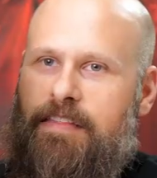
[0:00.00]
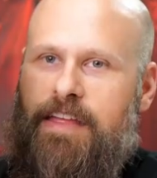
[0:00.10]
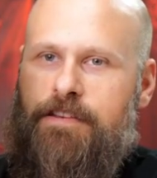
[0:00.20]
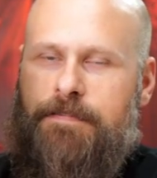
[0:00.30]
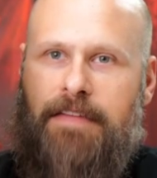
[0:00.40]

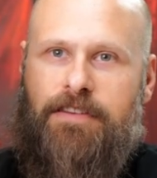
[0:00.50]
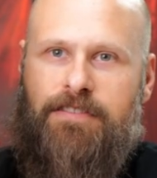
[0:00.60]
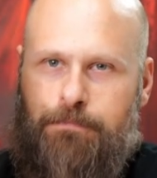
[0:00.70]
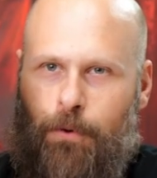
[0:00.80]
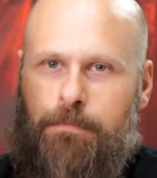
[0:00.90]
Then you've got the
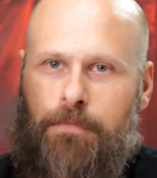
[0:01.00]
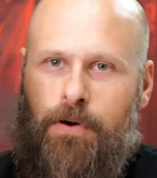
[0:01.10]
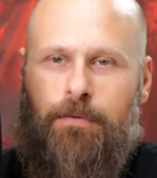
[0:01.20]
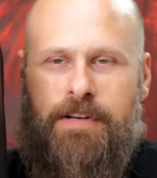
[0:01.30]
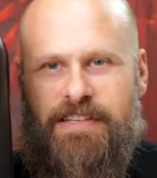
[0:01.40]
sport
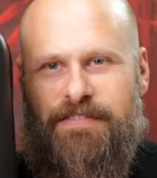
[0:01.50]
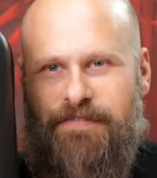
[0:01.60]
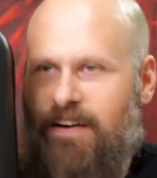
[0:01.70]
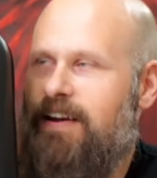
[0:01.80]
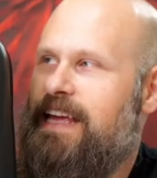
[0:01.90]
mode, which is
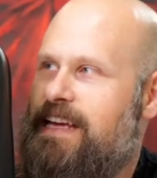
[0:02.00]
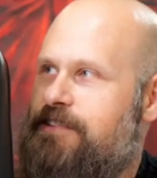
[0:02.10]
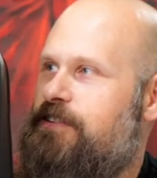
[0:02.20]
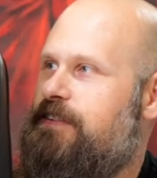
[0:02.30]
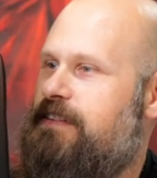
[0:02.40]
very
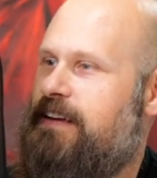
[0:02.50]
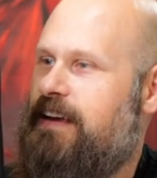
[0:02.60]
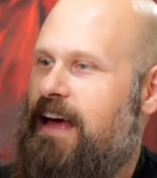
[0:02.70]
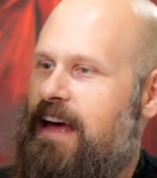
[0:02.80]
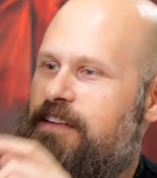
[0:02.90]
interesting.
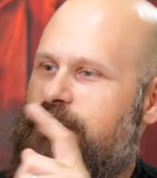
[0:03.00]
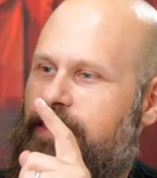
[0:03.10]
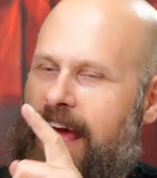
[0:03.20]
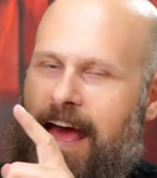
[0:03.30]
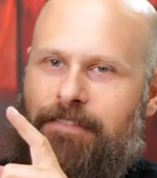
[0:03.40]
So
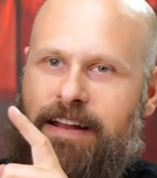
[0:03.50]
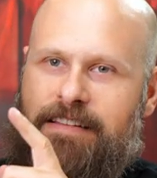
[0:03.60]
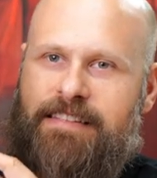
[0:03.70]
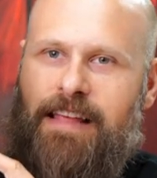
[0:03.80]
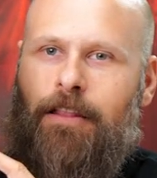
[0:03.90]
they have an
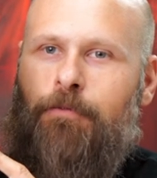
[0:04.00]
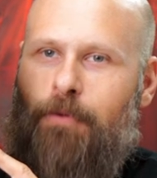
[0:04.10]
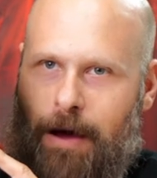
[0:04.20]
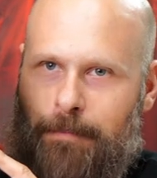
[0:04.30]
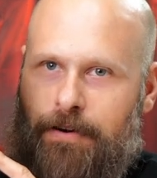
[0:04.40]

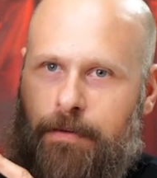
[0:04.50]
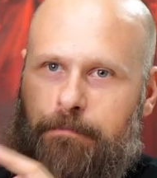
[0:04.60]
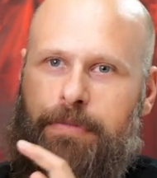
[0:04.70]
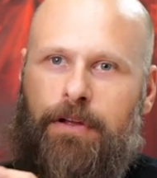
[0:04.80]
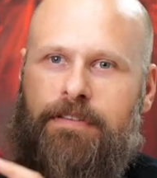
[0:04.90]

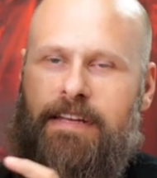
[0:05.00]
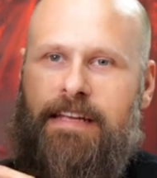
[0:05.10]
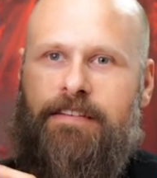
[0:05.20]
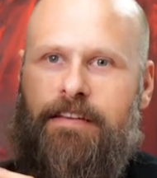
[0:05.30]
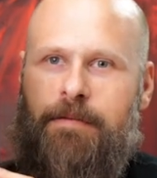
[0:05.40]
accelerometer built
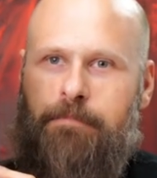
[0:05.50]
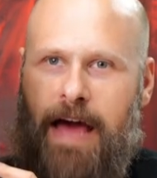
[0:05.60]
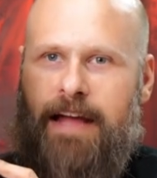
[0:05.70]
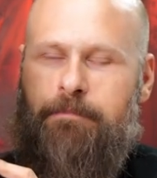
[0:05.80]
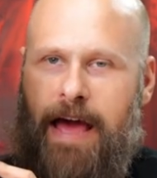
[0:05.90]
into the
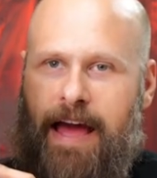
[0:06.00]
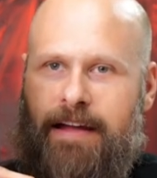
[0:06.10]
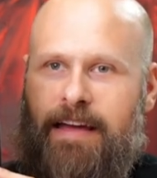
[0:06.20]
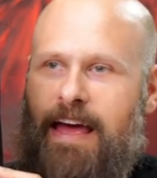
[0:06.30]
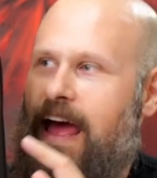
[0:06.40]

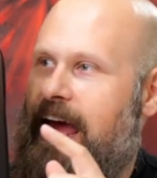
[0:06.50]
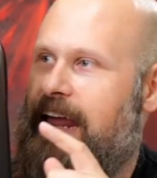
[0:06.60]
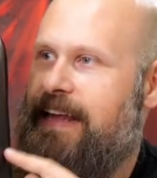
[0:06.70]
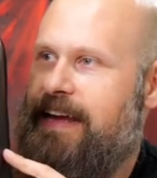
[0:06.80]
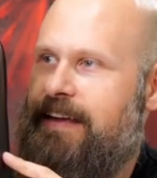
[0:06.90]
backpack
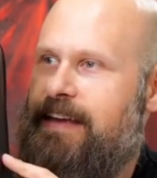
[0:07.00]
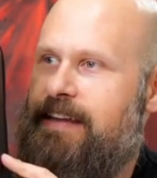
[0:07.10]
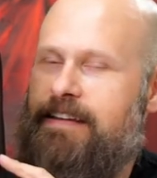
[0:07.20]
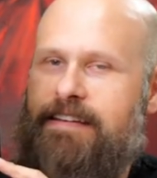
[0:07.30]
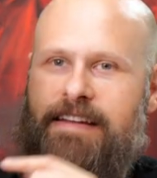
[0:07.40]
and it
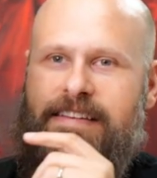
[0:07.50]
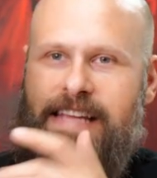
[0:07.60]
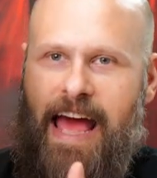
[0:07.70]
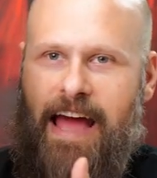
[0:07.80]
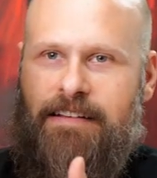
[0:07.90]
can
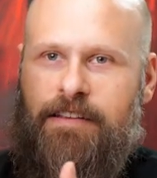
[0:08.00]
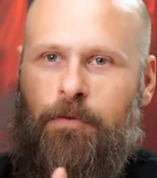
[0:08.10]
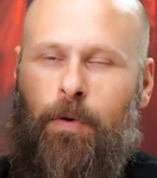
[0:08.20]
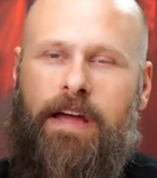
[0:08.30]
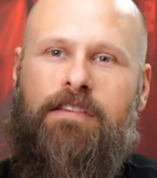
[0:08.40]
detect
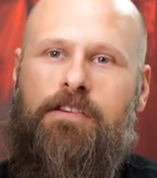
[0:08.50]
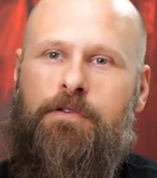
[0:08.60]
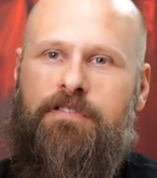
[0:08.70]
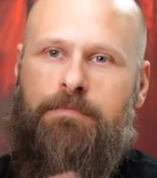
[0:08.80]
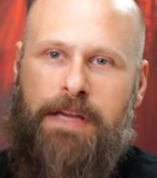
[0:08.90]
when
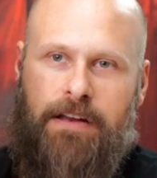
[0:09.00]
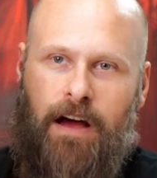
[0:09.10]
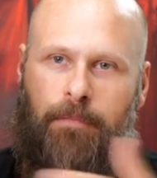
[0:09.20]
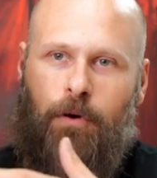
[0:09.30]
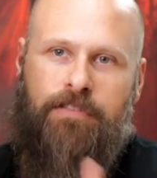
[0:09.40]
you speed
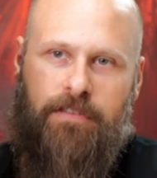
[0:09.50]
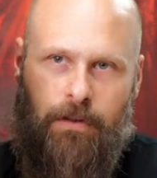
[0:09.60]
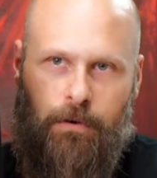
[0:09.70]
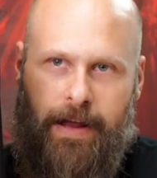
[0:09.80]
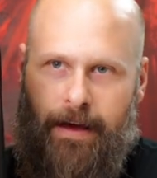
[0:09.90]
up or
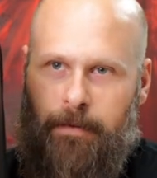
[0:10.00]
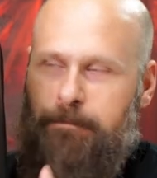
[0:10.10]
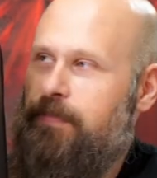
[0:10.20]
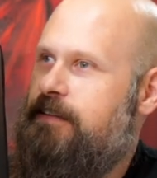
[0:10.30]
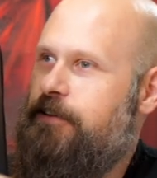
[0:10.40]
slow down.
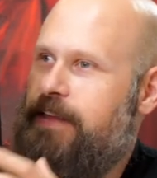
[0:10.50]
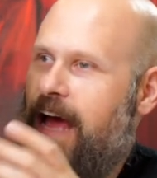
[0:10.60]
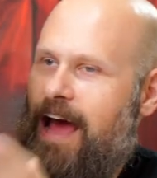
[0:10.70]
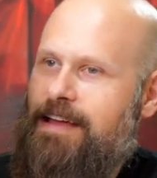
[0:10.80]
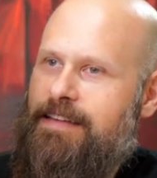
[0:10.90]
So the
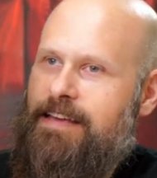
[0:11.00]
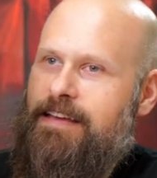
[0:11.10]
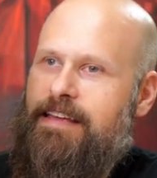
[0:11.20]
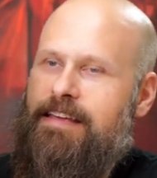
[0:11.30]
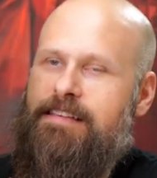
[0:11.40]
idea
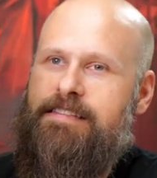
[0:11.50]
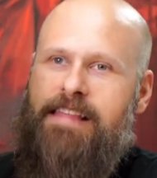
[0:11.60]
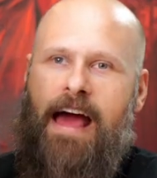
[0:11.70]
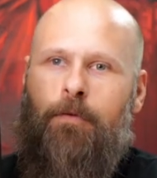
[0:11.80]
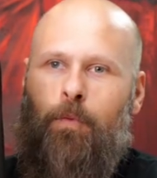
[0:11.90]
is
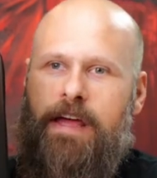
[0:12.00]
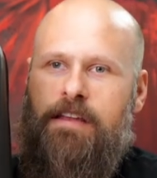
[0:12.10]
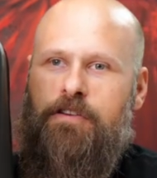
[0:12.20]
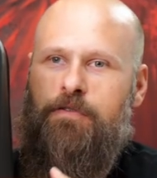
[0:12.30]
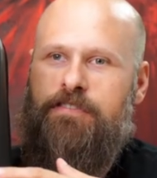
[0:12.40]
that
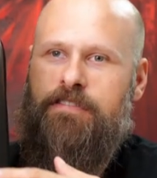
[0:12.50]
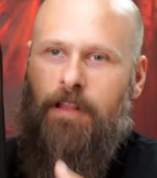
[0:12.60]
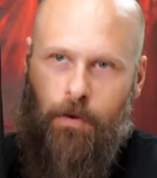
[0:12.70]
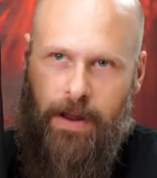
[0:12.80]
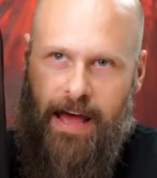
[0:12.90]
when you
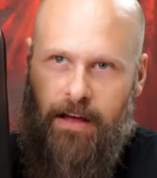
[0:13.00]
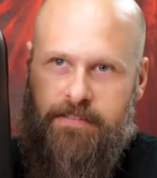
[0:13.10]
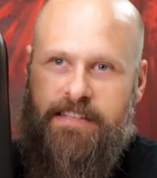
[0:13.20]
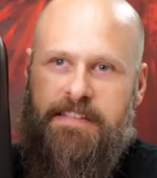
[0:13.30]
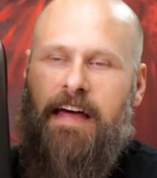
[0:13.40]
slow down
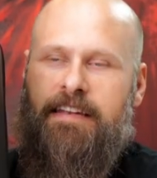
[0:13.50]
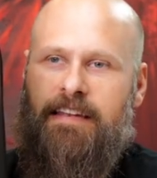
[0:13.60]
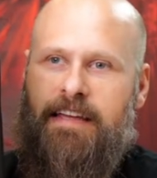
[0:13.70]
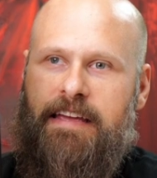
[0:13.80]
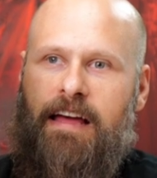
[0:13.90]

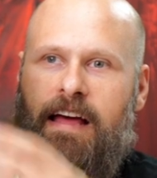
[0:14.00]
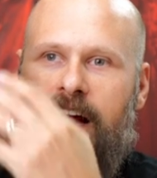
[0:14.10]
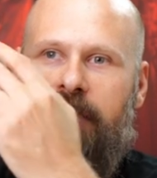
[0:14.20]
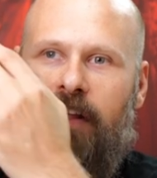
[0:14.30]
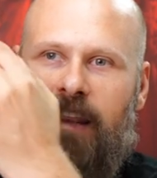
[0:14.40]
suddenly,
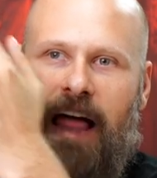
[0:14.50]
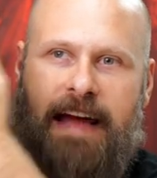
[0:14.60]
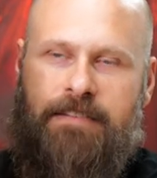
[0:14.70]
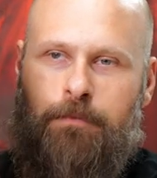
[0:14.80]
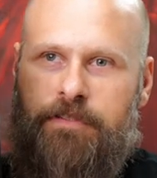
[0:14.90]
the
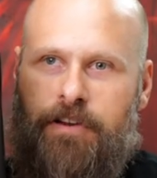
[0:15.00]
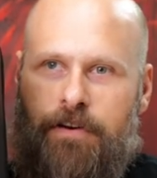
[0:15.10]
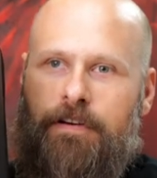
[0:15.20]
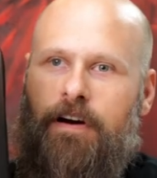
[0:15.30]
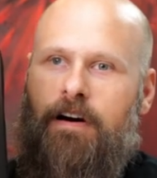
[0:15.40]
lights will
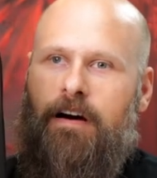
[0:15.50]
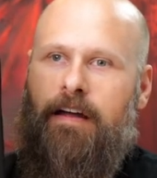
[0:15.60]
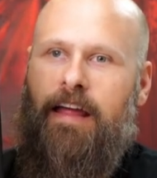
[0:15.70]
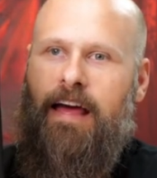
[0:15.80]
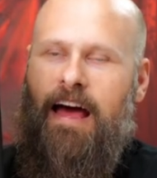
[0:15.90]
turn on.